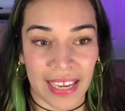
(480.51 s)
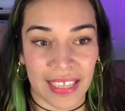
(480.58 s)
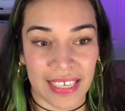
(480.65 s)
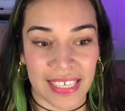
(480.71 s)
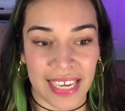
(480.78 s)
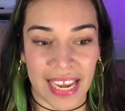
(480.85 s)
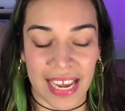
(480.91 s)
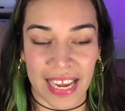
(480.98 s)
the
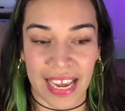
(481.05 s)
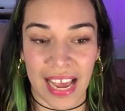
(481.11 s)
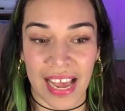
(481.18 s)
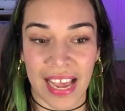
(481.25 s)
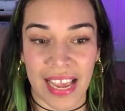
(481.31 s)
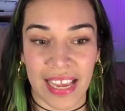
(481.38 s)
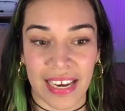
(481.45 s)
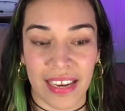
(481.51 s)
day,
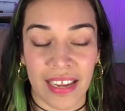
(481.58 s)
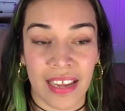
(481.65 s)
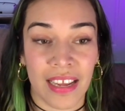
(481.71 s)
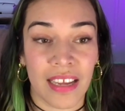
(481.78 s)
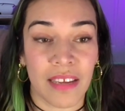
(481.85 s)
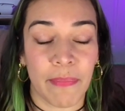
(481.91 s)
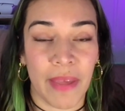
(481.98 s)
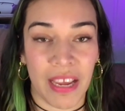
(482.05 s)
I'd
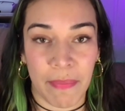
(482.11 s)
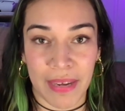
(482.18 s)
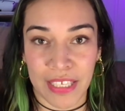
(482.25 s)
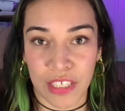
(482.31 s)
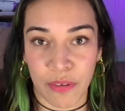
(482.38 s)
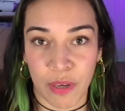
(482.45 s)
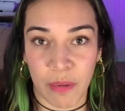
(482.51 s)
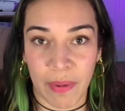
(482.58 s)
make my
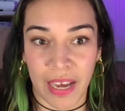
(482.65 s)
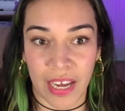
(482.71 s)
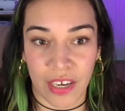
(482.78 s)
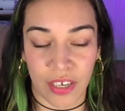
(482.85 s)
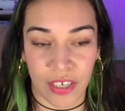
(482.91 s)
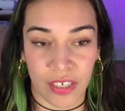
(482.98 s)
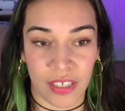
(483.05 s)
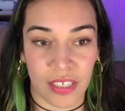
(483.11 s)
sewing
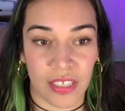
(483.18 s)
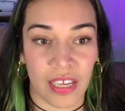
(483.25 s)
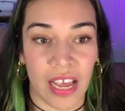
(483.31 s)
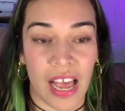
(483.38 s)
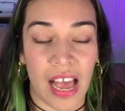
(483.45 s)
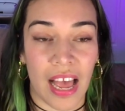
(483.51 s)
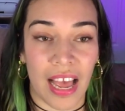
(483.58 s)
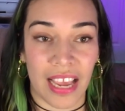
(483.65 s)
patterns,
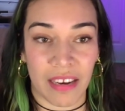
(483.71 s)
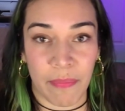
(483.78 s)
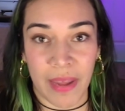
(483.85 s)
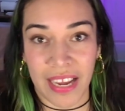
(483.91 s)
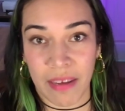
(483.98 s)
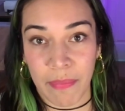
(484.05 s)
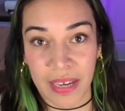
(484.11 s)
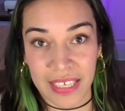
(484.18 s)
I'd
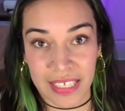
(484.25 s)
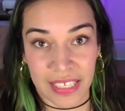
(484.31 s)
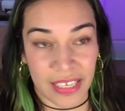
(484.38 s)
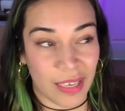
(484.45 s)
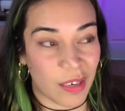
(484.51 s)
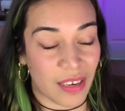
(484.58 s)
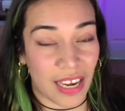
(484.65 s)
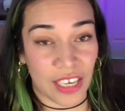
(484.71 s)
make a
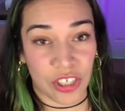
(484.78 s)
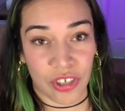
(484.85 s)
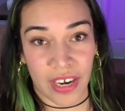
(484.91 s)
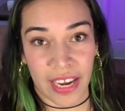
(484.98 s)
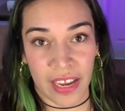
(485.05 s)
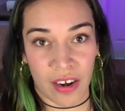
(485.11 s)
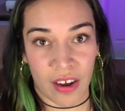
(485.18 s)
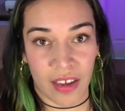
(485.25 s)
muslin, I'd
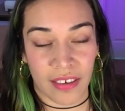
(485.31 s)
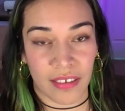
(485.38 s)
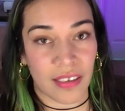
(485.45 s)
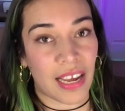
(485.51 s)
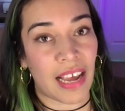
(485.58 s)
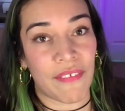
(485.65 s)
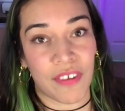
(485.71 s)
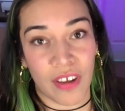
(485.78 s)
try it on.
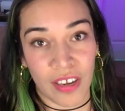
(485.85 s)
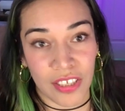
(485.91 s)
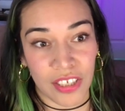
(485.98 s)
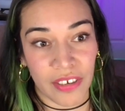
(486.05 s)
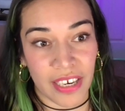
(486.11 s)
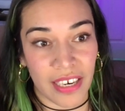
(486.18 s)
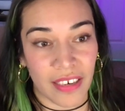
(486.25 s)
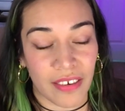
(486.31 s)
I have to
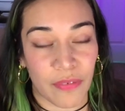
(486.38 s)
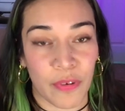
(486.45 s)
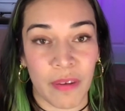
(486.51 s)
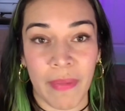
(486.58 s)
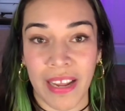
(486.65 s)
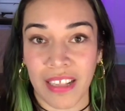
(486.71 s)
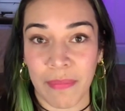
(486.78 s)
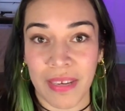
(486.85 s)
alter it,
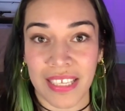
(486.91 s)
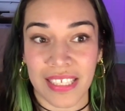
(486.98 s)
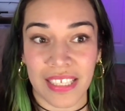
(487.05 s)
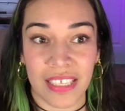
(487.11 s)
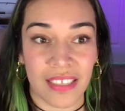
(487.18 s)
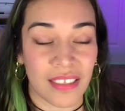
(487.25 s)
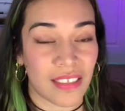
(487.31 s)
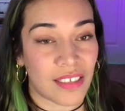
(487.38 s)
remake the
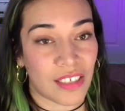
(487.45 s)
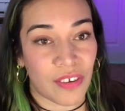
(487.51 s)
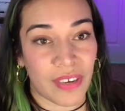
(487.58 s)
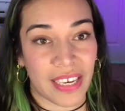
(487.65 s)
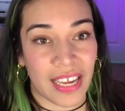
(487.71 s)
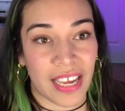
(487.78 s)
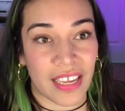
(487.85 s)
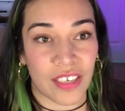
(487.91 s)
muslin, sew it
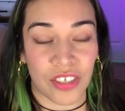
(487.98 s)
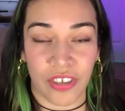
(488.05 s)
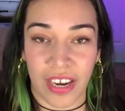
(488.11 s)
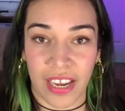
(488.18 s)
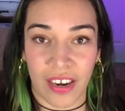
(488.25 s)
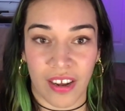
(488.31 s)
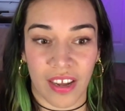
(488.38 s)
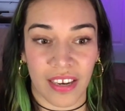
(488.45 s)
again,
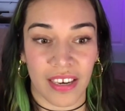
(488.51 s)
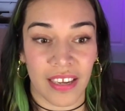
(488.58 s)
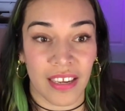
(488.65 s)
try it on.